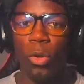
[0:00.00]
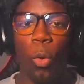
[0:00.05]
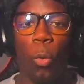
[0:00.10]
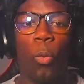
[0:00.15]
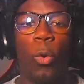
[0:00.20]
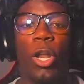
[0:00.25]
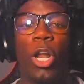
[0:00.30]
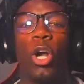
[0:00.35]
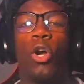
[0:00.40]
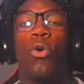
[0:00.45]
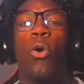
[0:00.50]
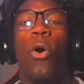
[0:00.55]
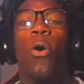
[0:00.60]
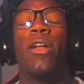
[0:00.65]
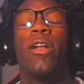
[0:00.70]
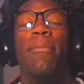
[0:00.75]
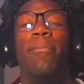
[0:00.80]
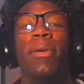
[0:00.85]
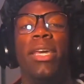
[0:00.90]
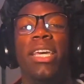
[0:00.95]
what a
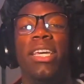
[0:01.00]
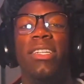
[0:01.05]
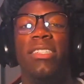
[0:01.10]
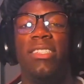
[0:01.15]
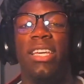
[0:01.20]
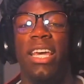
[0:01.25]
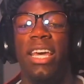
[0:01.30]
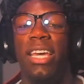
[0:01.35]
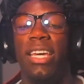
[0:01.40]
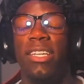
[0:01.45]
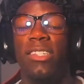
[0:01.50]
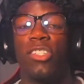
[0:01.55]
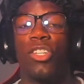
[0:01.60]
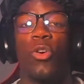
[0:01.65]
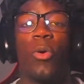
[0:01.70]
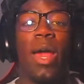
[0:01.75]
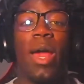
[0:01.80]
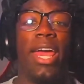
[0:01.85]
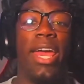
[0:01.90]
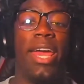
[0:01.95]
quota means is,
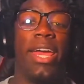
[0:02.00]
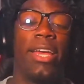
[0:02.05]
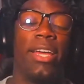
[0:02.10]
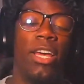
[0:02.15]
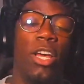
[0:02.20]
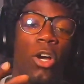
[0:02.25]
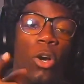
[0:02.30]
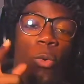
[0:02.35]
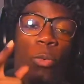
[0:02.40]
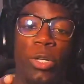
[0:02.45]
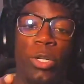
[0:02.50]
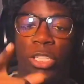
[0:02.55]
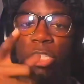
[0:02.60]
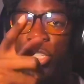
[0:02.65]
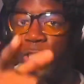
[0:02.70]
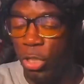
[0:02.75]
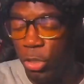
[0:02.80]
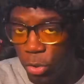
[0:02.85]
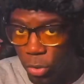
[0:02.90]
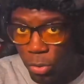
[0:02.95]
Craig,
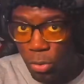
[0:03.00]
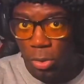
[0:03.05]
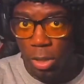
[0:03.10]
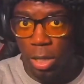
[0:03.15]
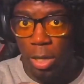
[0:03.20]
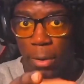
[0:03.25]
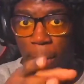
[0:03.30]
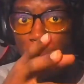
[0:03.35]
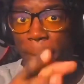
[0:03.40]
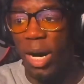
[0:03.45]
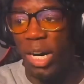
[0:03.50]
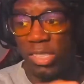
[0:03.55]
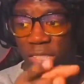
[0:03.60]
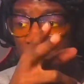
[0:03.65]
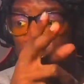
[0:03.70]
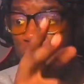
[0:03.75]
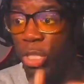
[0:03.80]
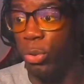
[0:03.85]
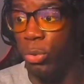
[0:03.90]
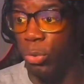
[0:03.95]
what you
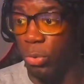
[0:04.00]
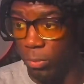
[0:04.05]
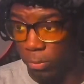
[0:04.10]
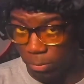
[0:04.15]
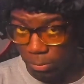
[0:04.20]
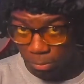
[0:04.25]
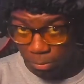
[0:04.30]
must do